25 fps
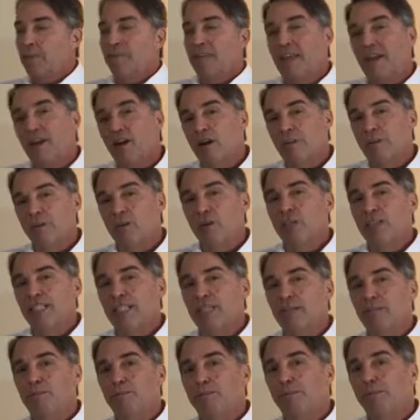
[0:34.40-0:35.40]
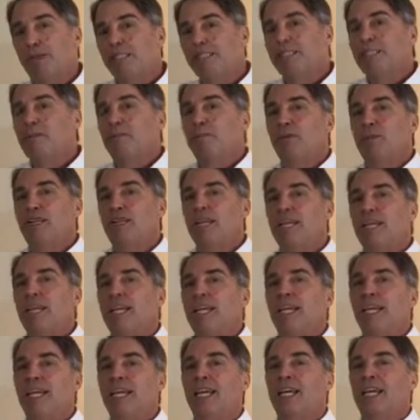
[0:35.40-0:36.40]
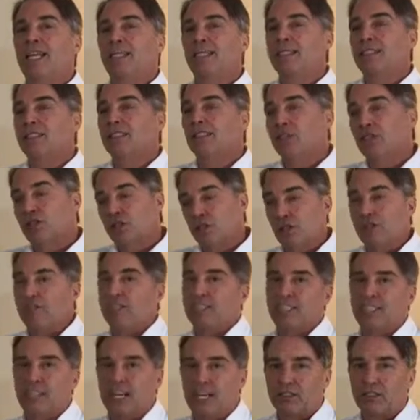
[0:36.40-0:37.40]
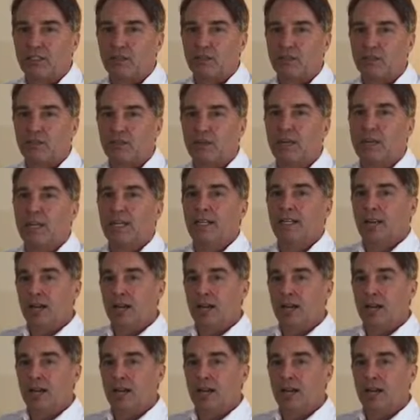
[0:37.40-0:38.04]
They are emerging principally in service sectors, right?